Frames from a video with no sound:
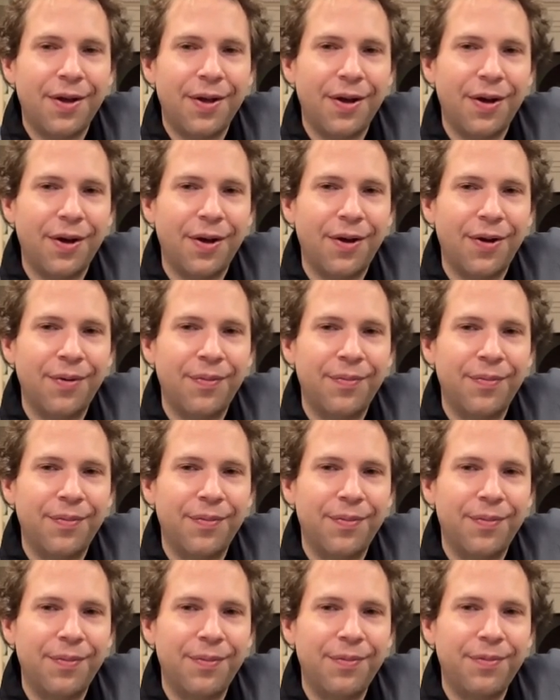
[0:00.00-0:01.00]
Um,
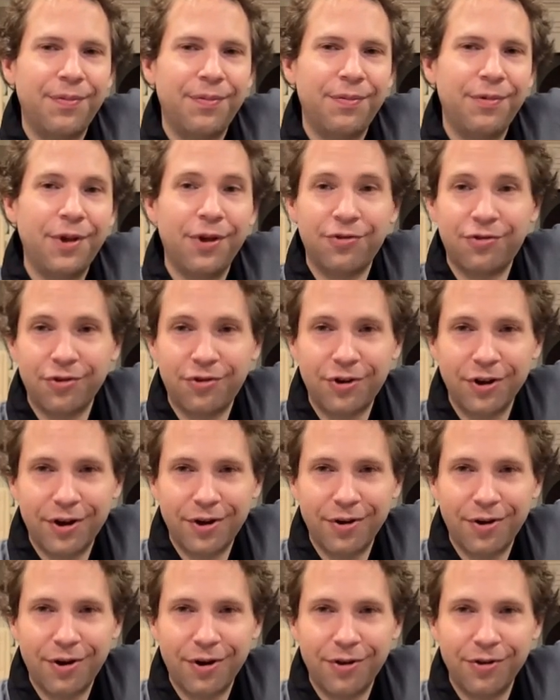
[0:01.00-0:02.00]
yeah, so check
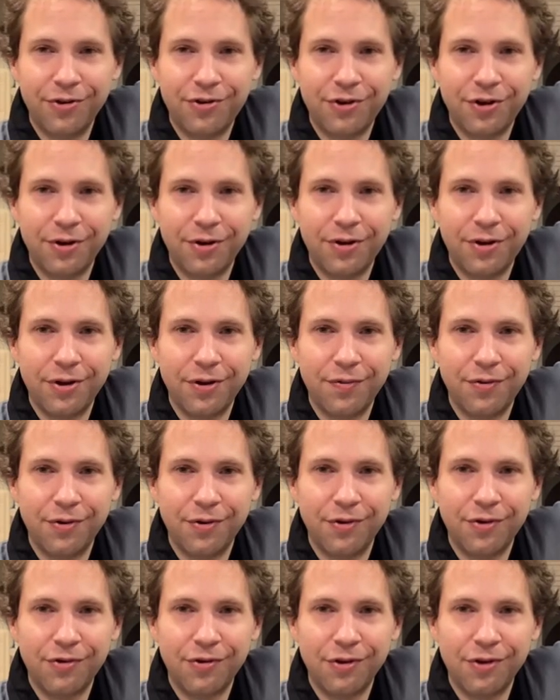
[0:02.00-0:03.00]
out Call the Cherokee if you're
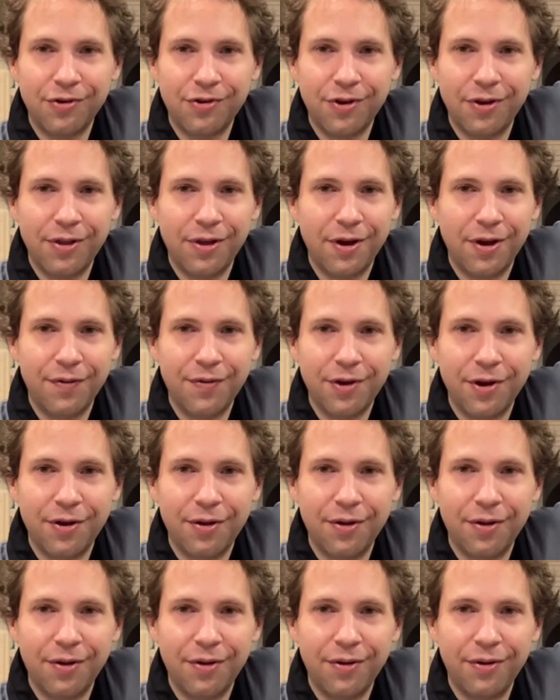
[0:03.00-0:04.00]
interested in that. I've had a
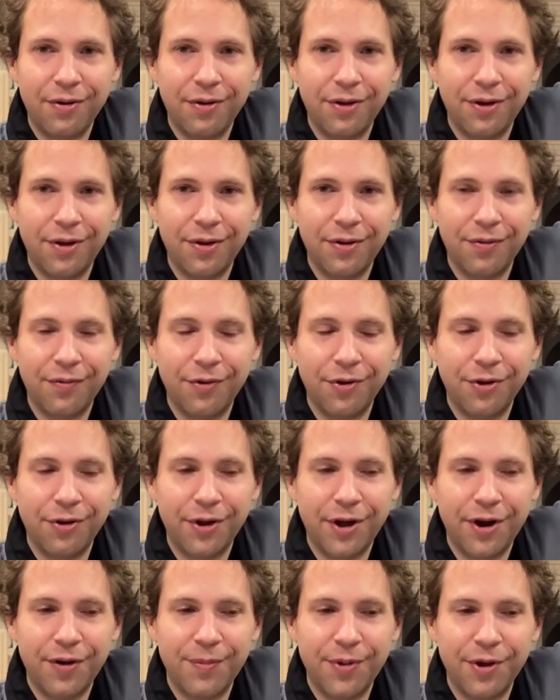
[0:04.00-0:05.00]
uh, yeah a real
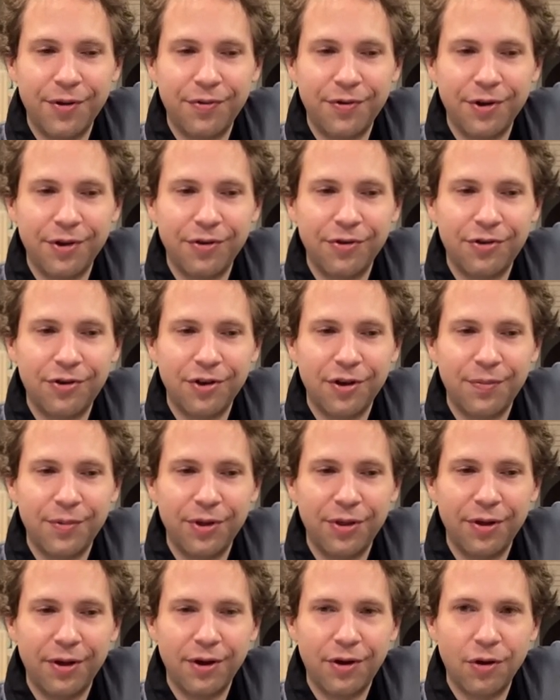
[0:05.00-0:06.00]
lot of my fans tell me
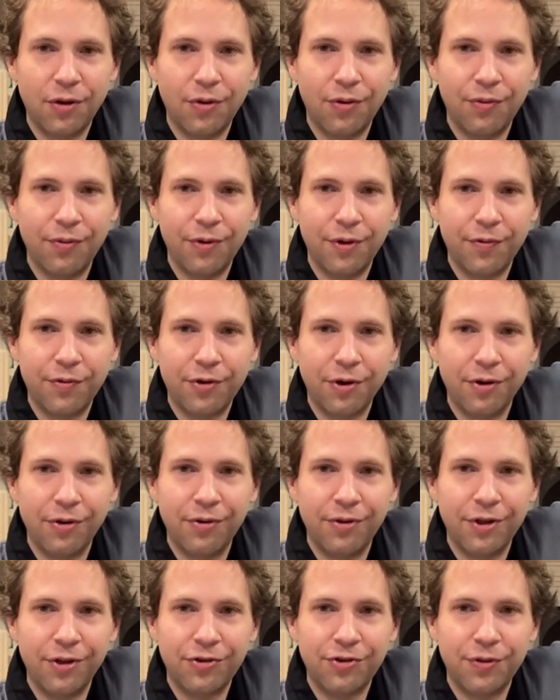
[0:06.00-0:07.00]
that like, oh, Left Garden,
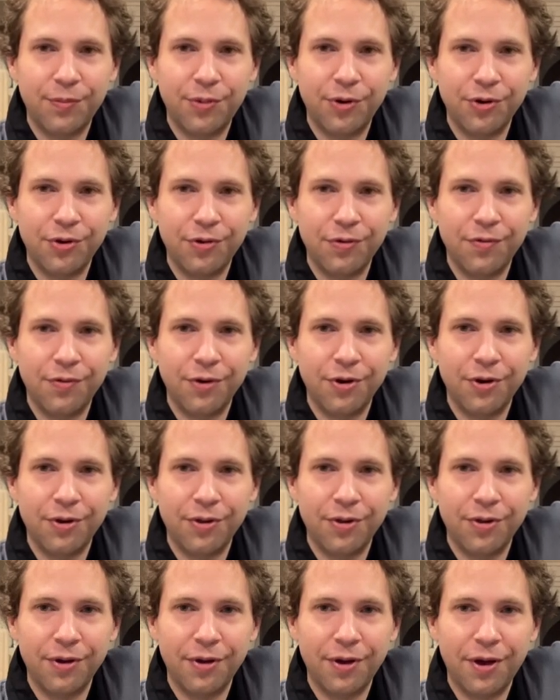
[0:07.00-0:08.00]
that's the book you've written
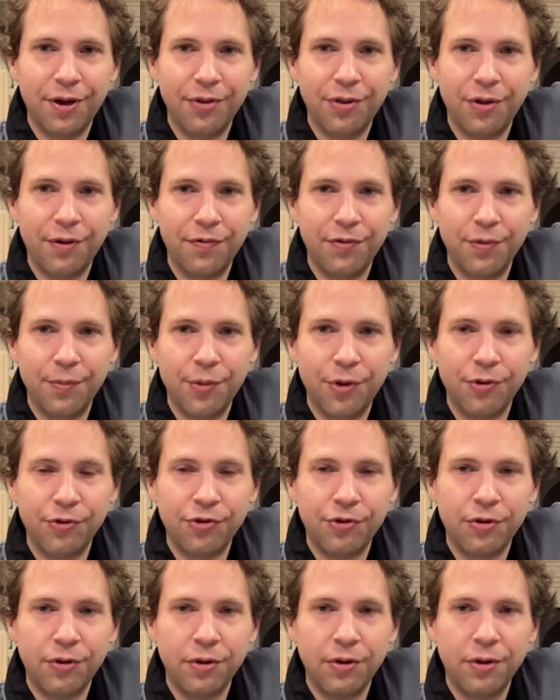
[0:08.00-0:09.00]
I love the
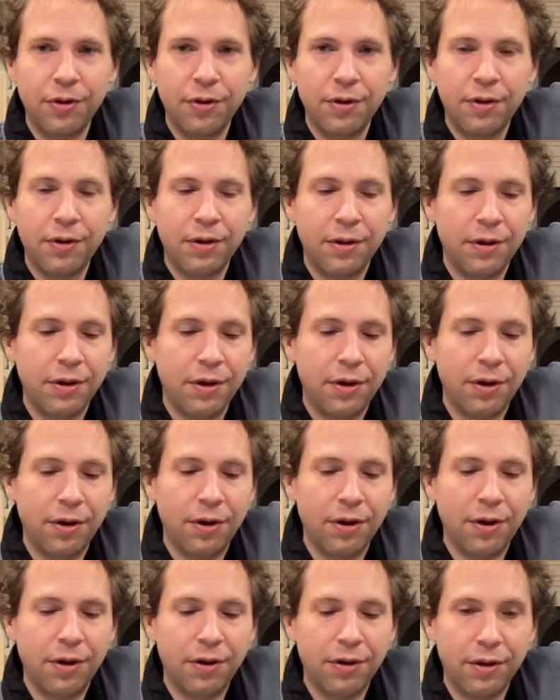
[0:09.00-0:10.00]
most, and
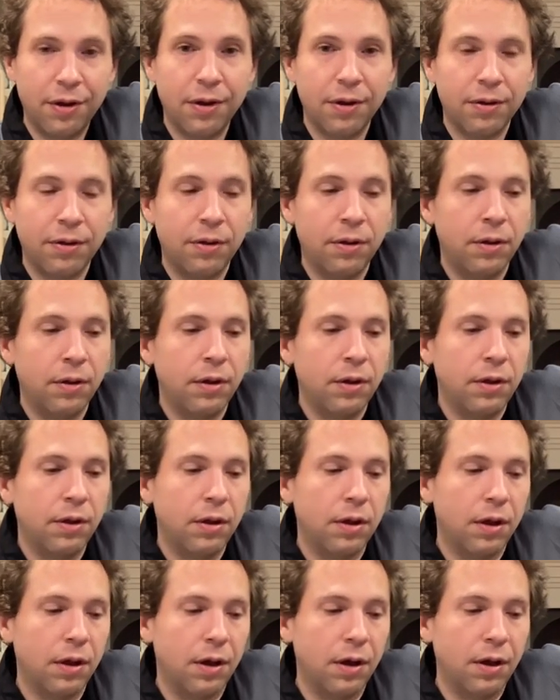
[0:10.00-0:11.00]
uh, yeah,
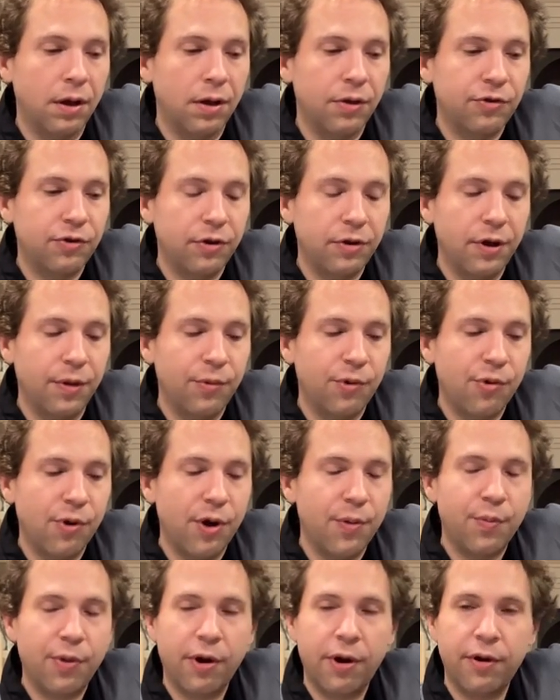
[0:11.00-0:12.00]
uh, so yeah, I'm
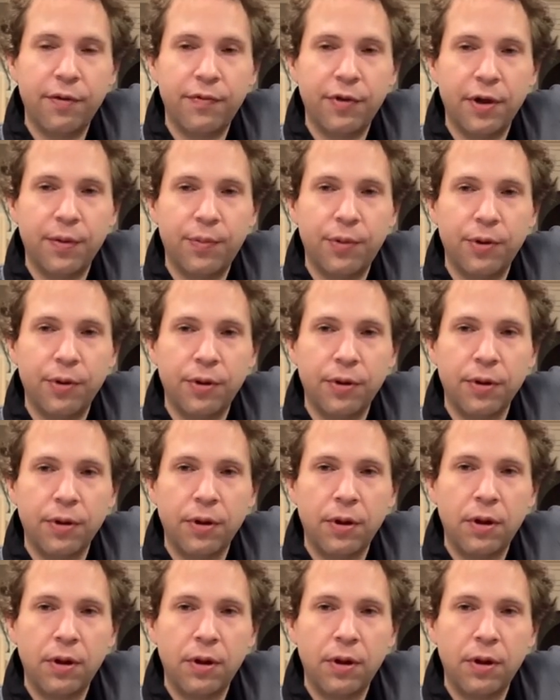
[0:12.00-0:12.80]
quite proud of that book.